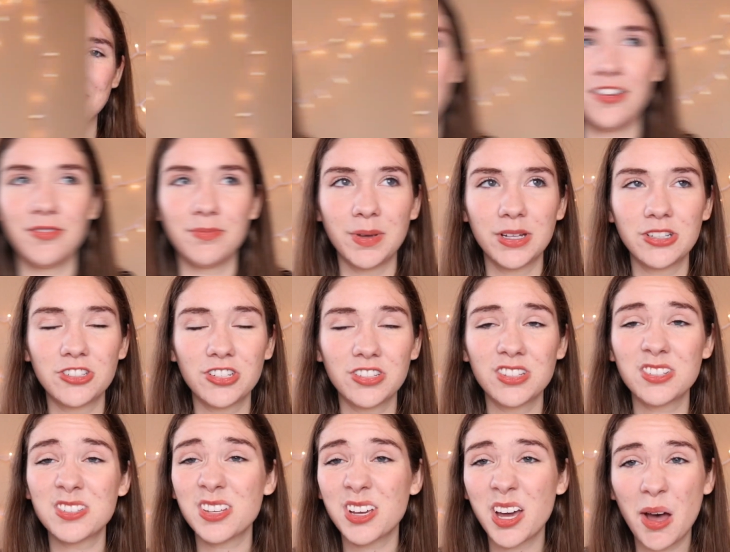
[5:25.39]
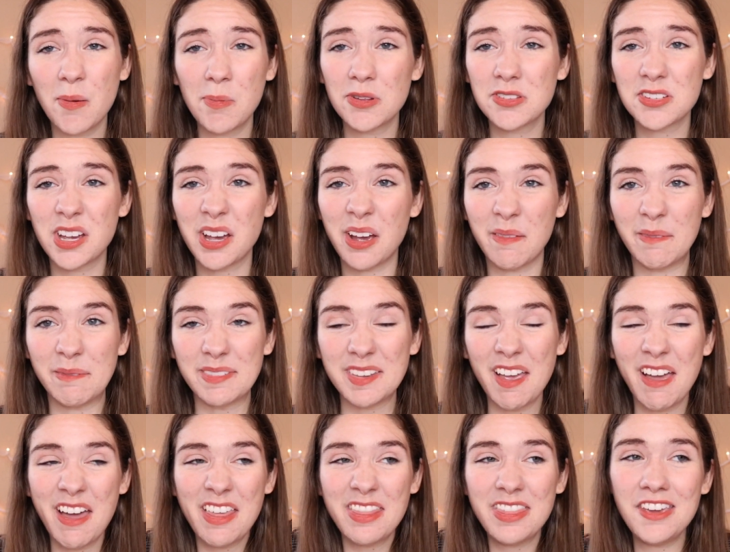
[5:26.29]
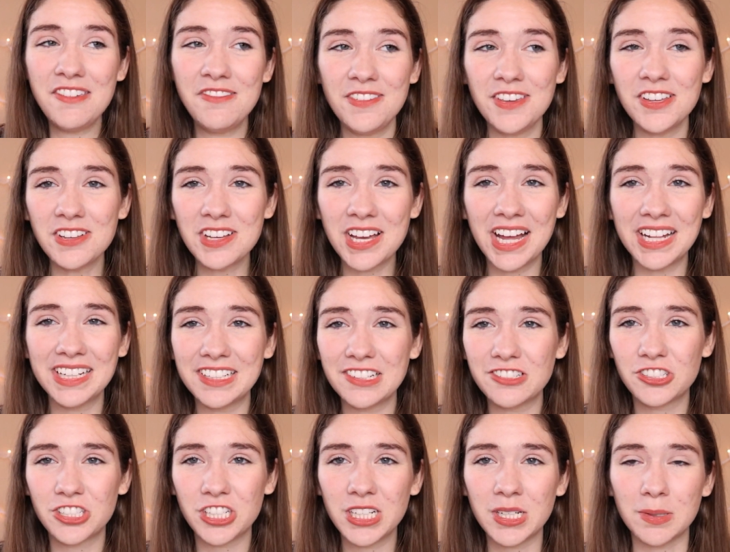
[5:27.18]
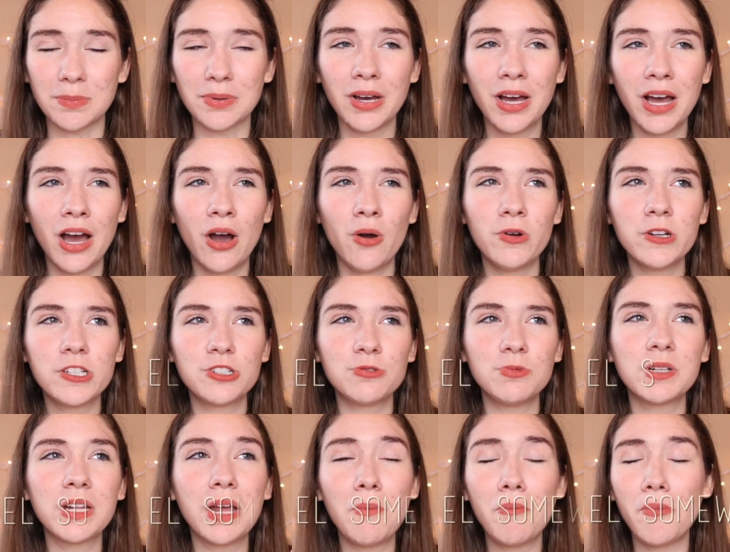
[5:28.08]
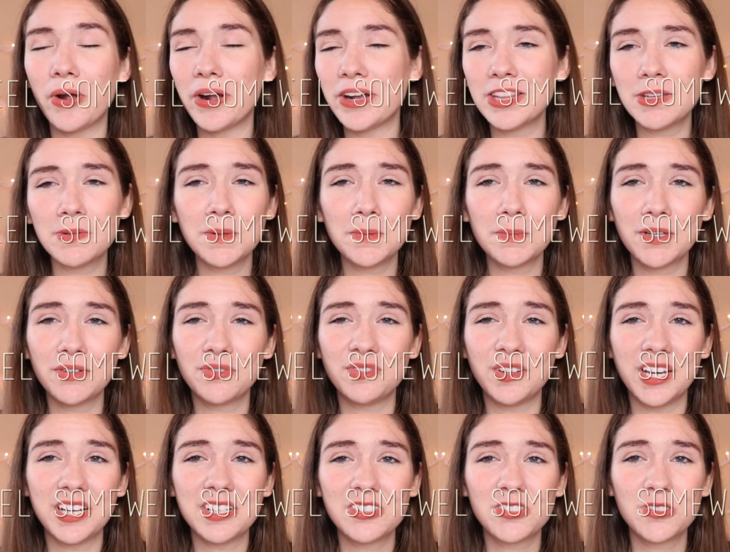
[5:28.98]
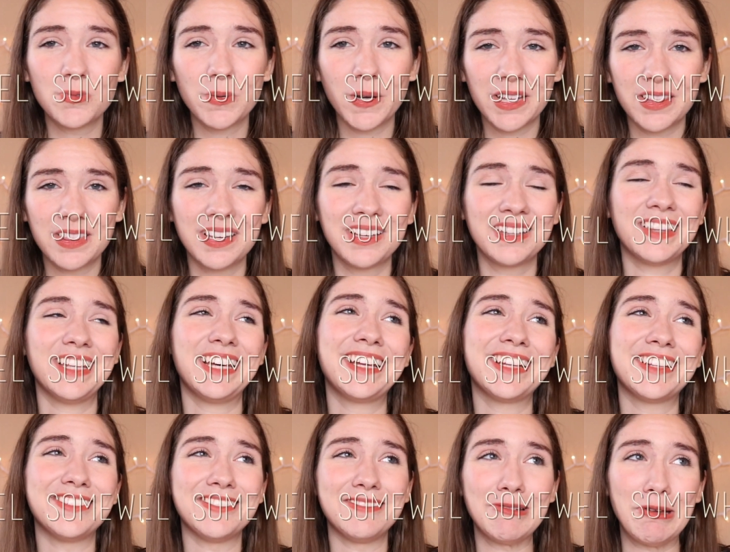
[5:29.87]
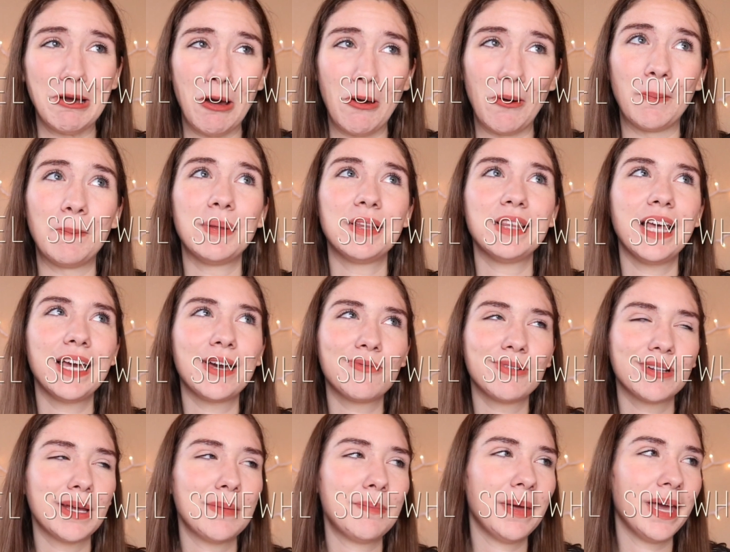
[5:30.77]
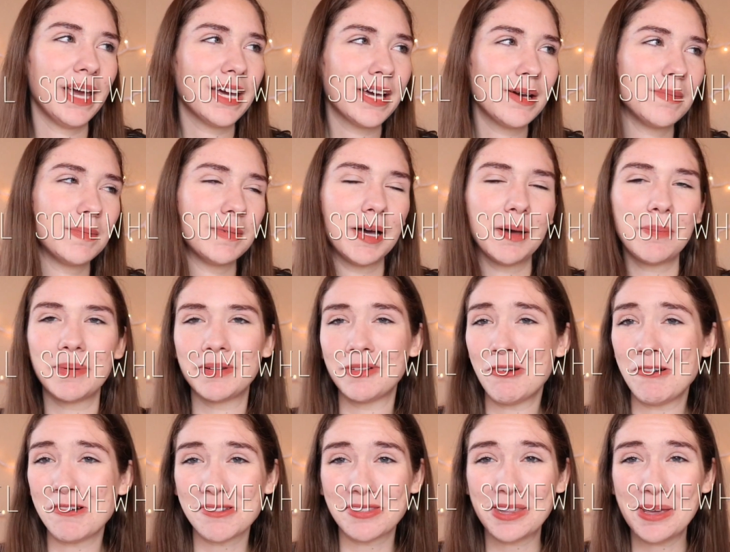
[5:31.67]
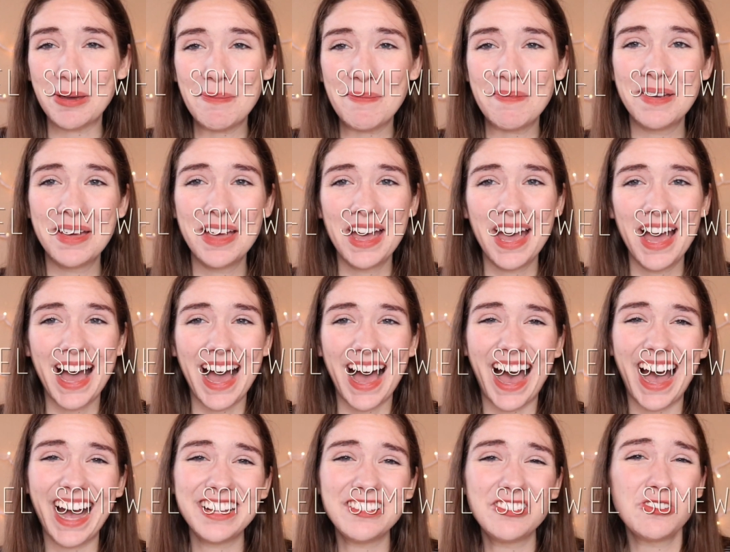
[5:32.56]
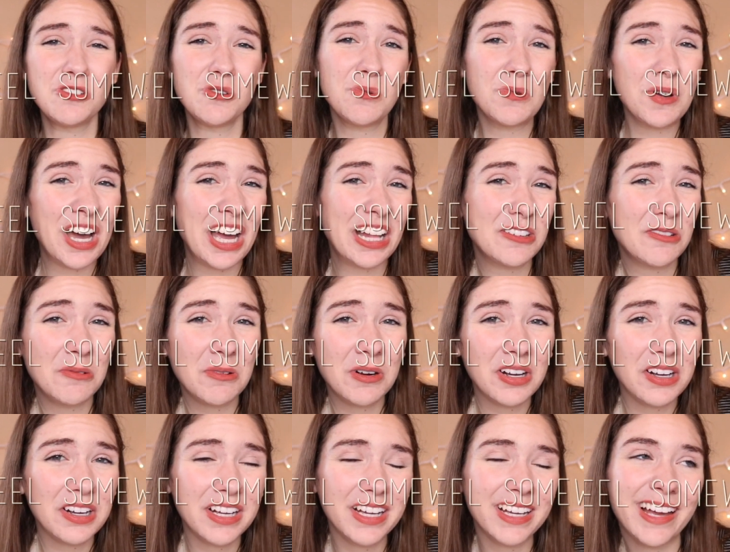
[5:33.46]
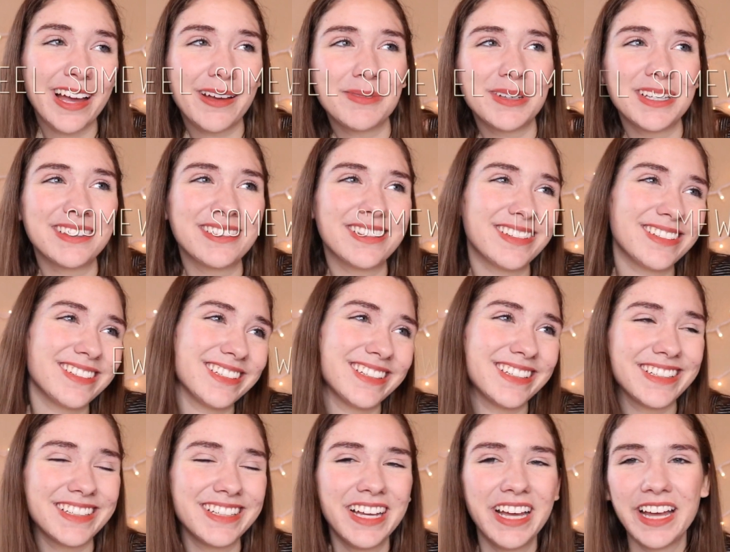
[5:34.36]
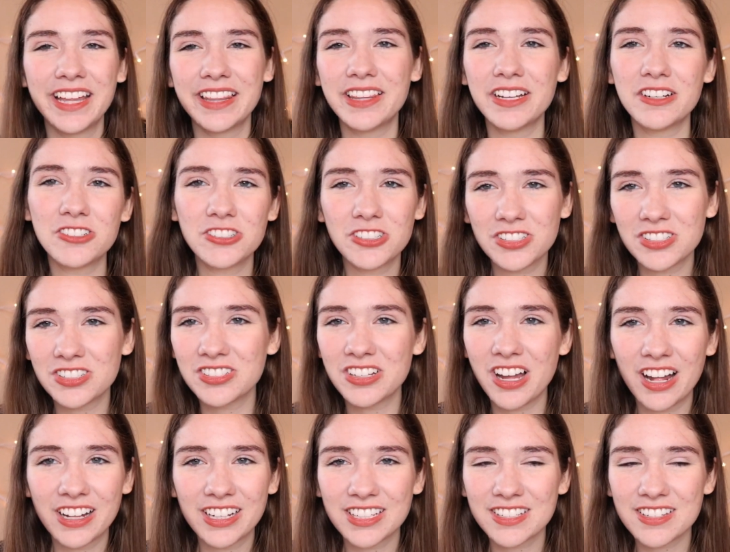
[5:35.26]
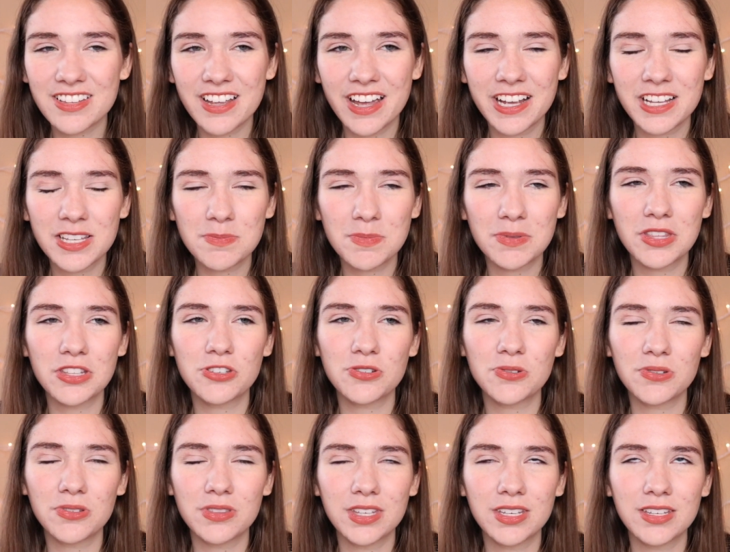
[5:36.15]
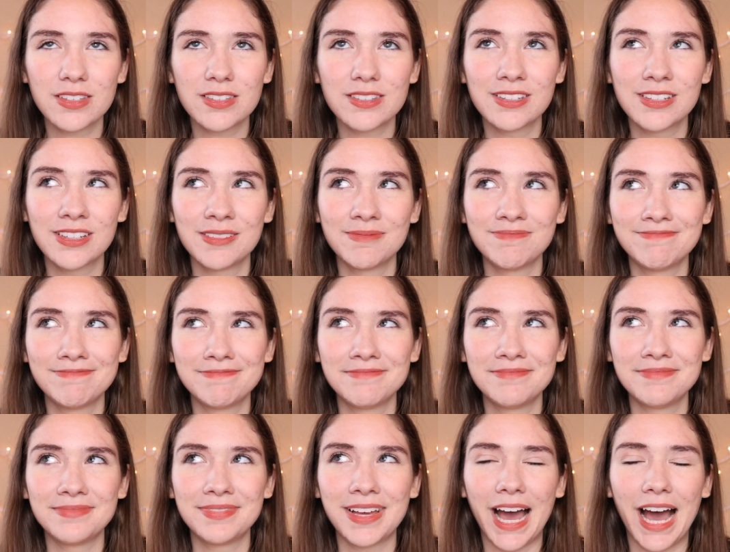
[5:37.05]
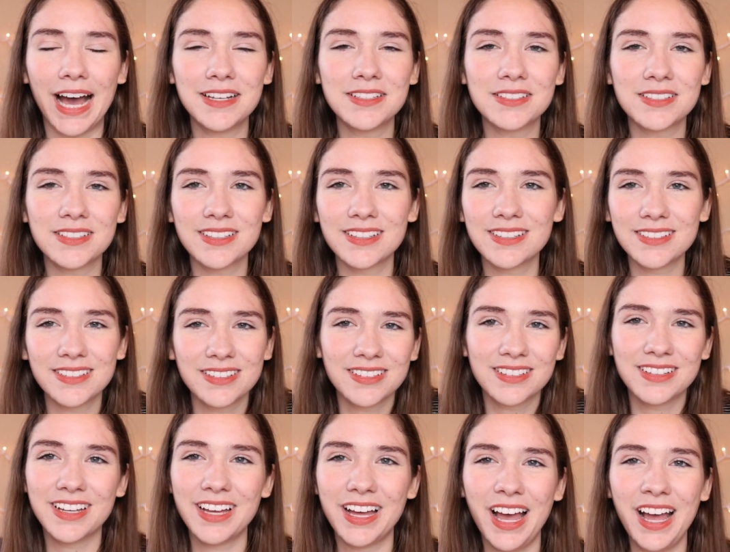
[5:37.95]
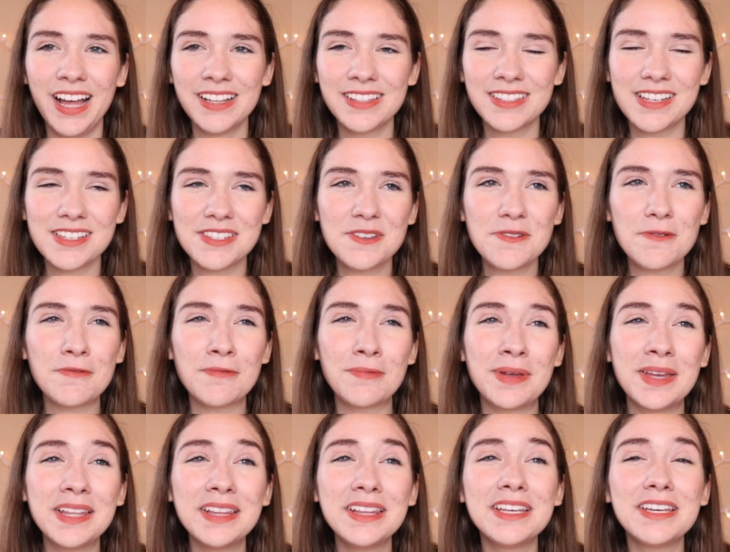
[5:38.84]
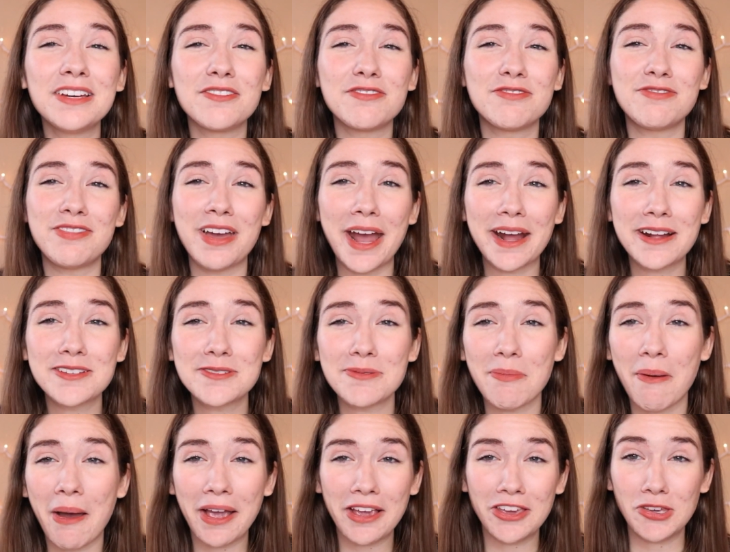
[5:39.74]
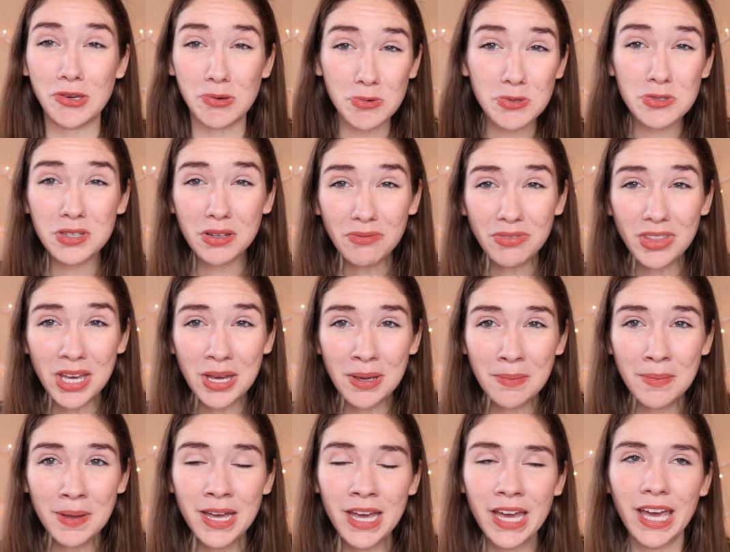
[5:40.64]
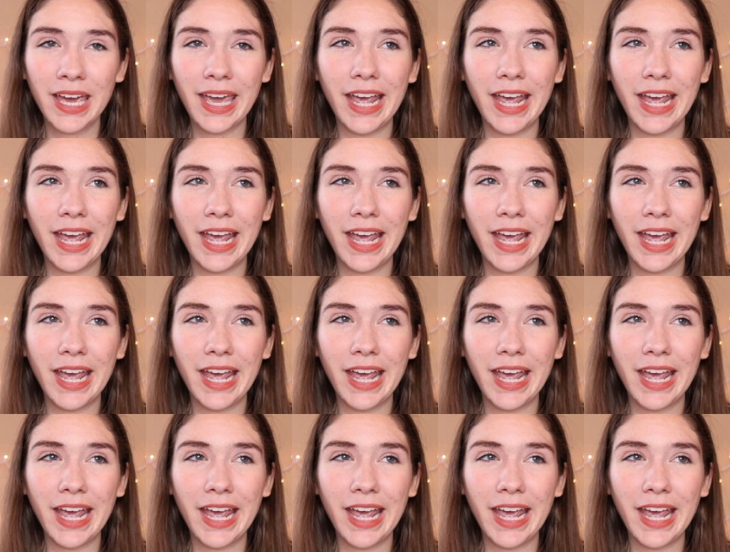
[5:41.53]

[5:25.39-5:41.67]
I've mentioned this a couple times. They feel kind of cheap, which when I'm wearing them on my face, do I think that? No. But like when I pick them up and hold them, I do kind of worry. I mean, they're just not as nice, but the truth is, that doesn't really affect my use of them.